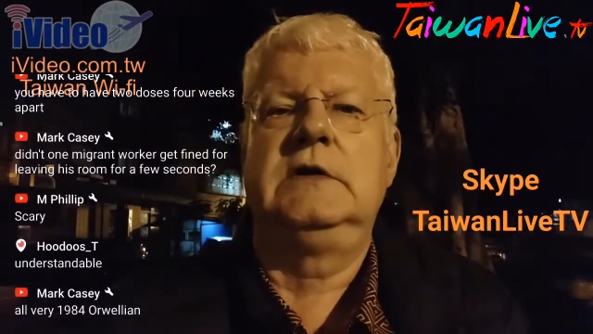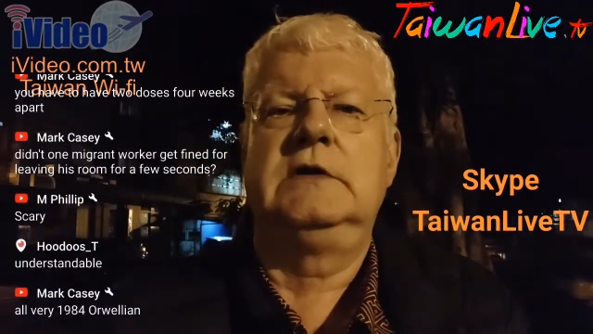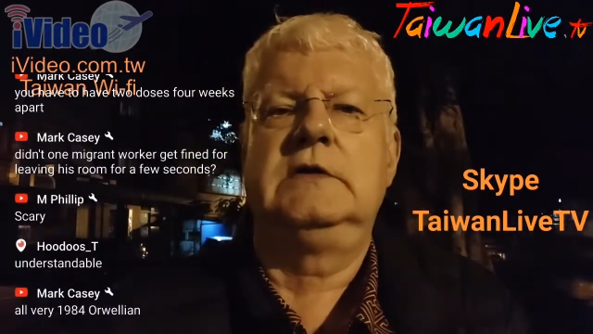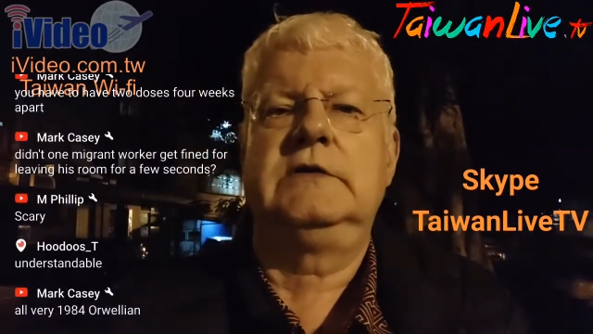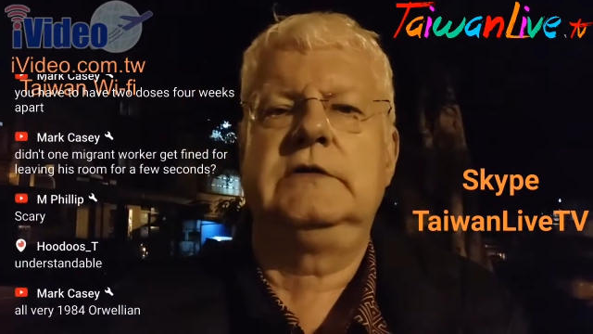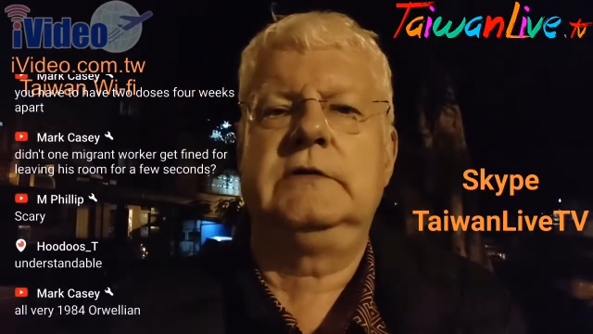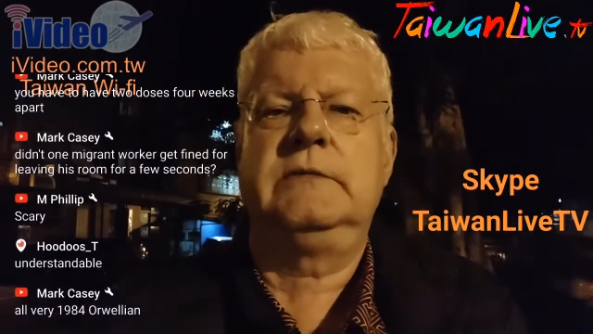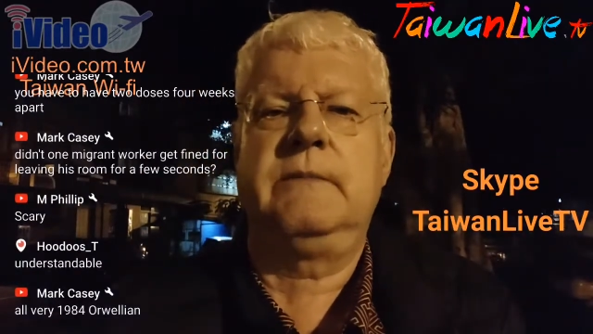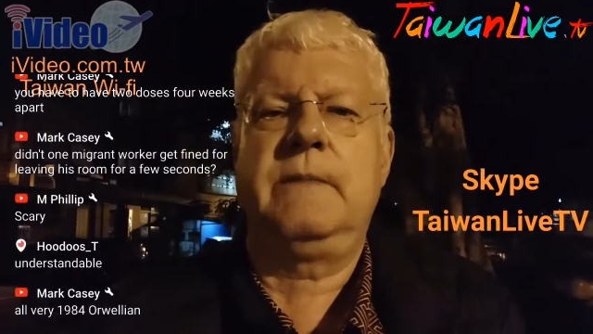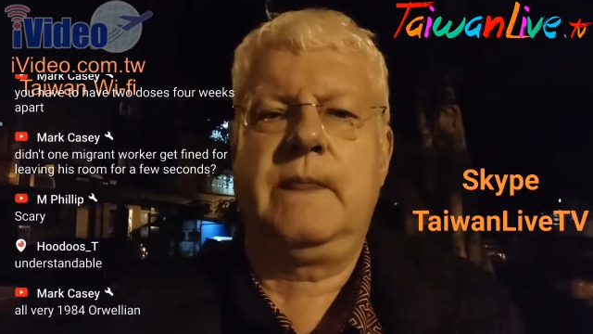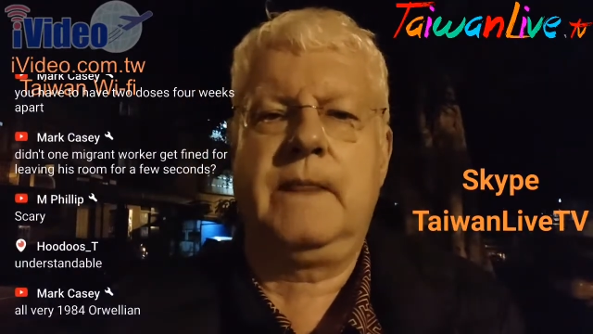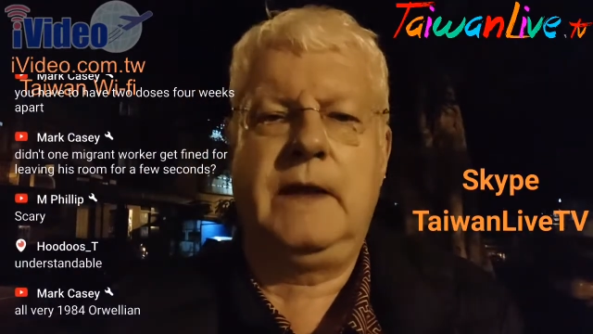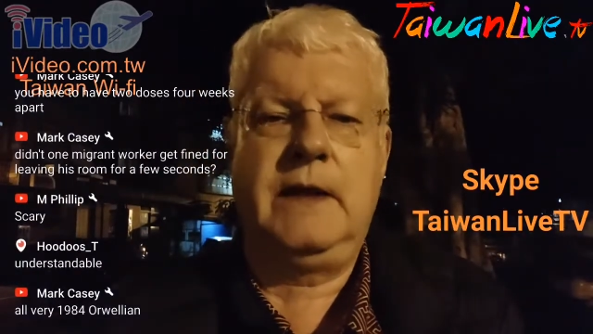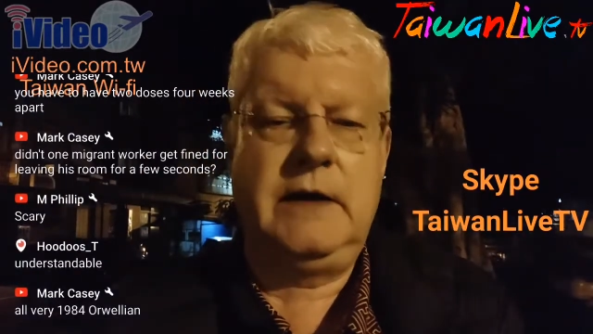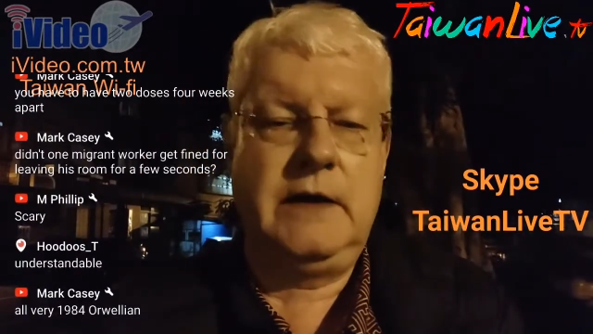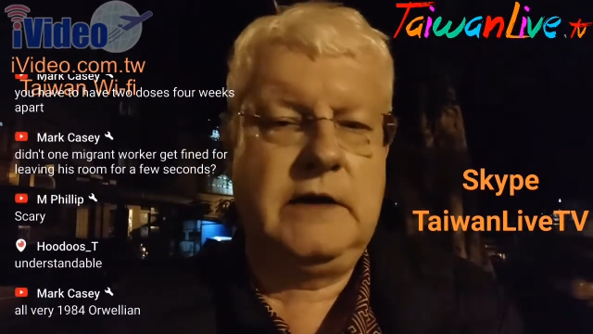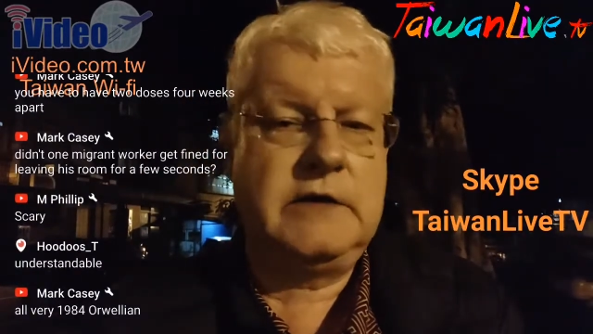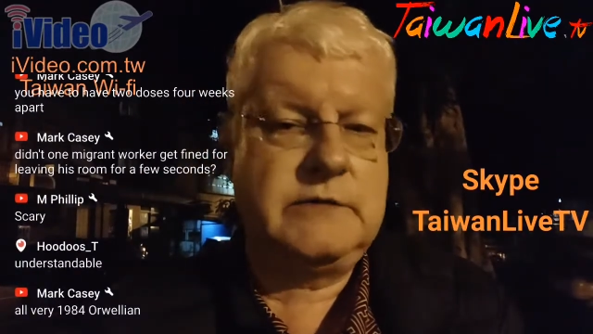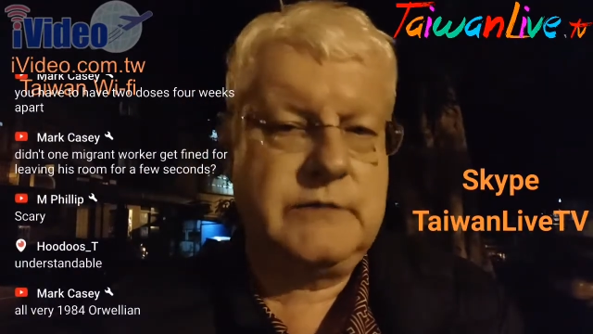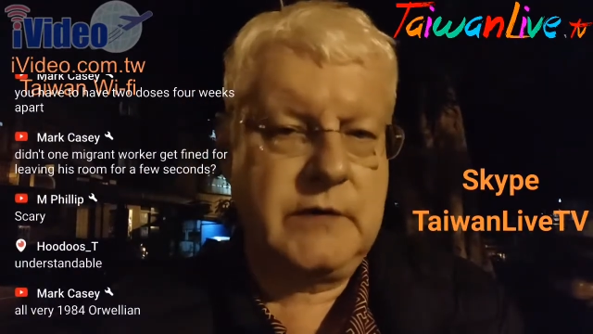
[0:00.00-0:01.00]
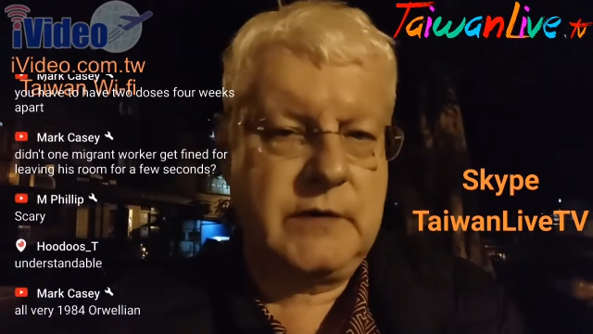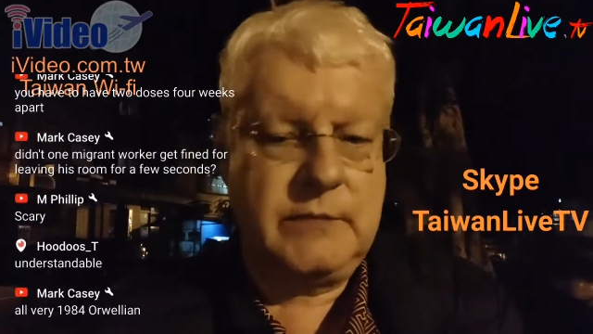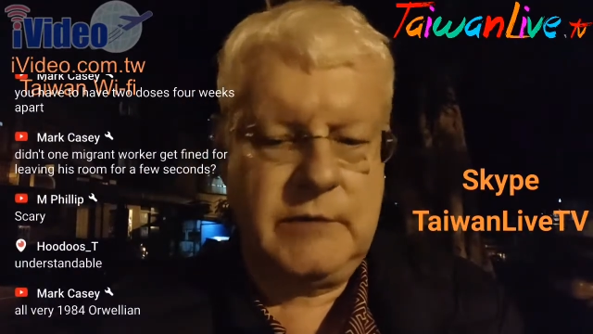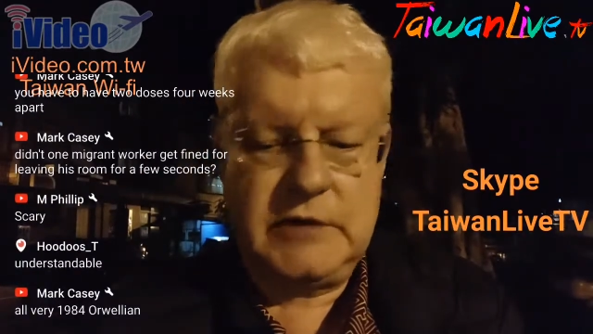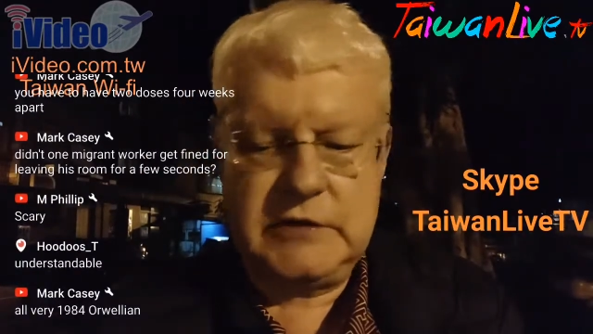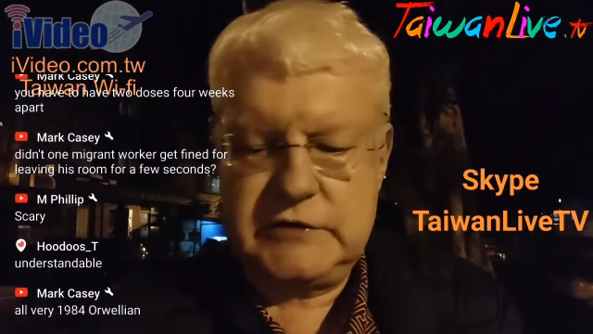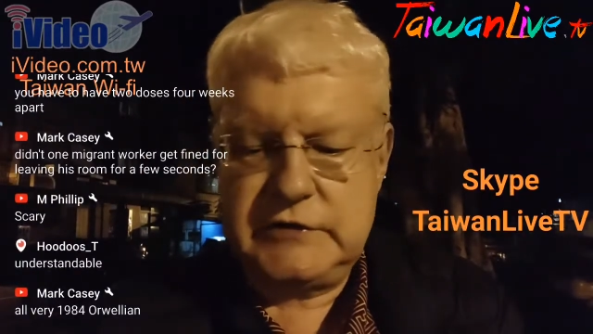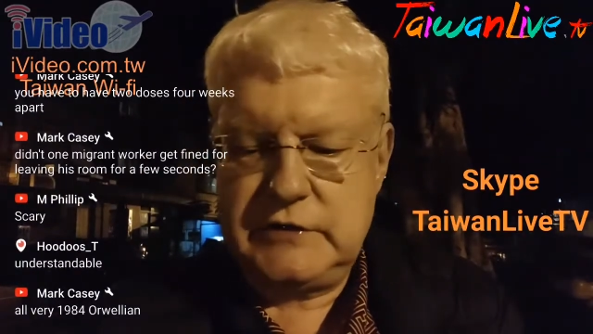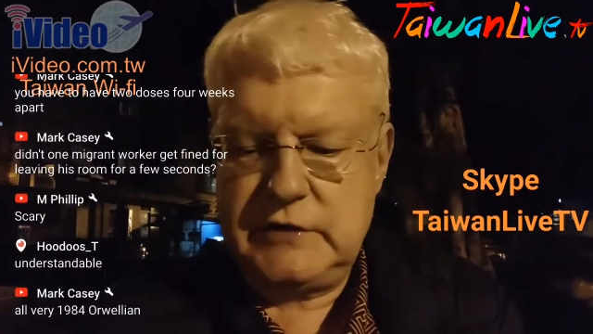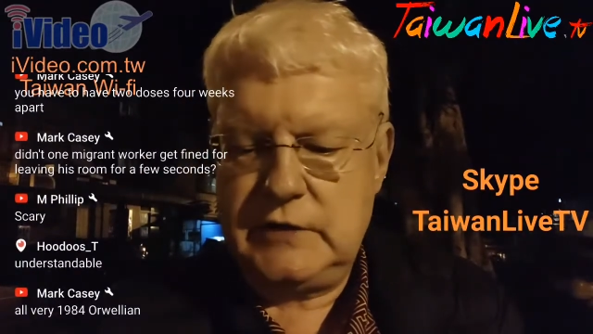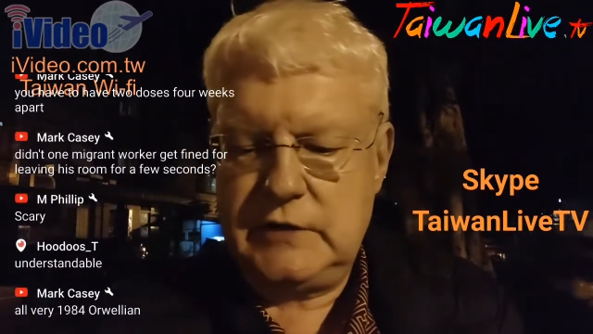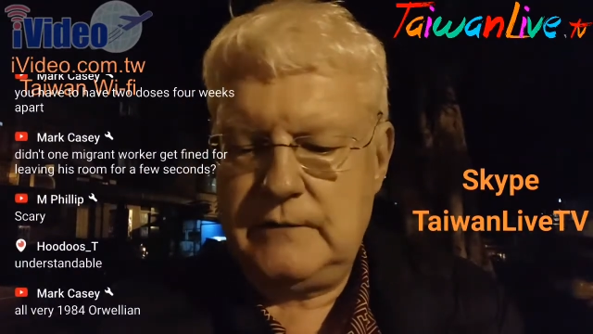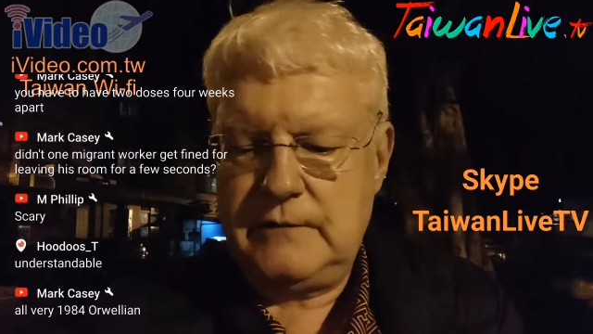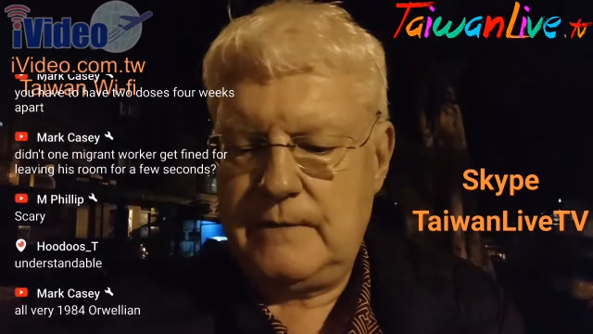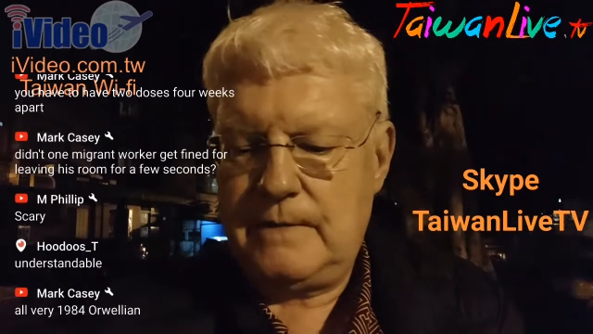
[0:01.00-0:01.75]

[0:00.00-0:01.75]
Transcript: So it is very much so.